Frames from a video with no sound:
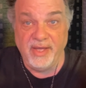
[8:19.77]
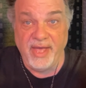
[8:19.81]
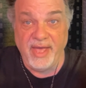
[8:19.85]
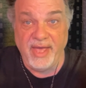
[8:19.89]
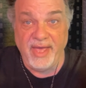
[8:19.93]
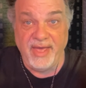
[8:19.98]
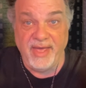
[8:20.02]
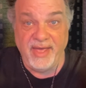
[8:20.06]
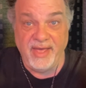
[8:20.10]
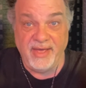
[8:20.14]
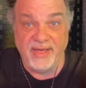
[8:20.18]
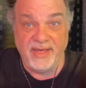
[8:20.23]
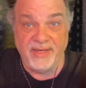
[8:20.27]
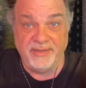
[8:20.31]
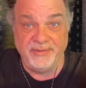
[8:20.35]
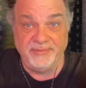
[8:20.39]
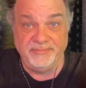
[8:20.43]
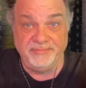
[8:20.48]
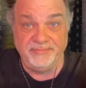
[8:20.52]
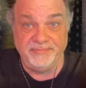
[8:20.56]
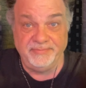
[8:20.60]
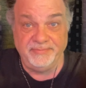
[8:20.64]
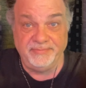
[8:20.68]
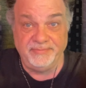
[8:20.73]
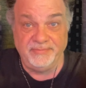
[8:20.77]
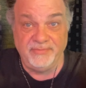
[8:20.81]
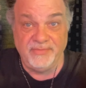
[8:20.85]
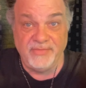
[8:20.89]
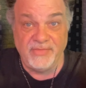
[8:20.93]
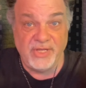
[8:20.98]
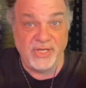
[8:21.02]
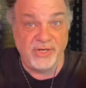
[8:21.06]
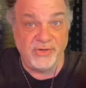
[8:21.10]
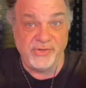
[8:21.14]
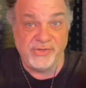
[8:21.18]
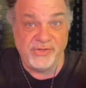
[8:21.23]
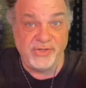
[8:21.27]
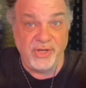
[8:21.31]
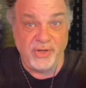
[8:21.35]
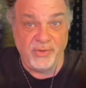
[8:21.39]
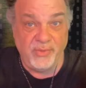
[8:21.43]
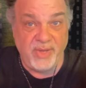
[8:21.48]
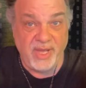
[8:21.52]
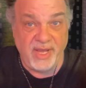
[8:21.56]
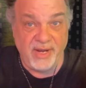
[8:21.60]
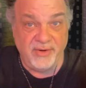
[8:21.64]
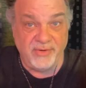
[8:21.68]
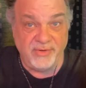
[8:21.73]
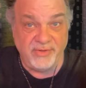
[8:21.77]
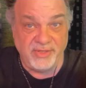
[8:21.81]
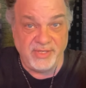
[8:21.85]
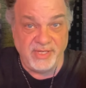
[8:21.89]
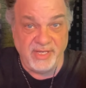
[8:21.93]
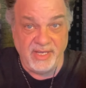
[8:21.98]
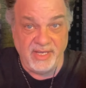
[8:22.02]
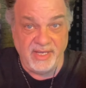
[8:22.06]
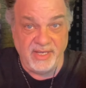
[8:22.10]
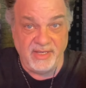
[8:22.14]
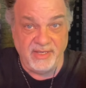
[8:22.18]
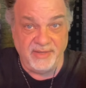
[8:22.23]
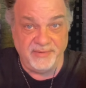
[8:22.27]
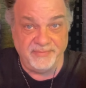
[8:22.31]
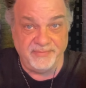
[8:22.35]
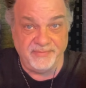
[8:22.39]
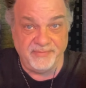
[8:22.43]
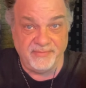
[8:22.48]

And there's no guarantee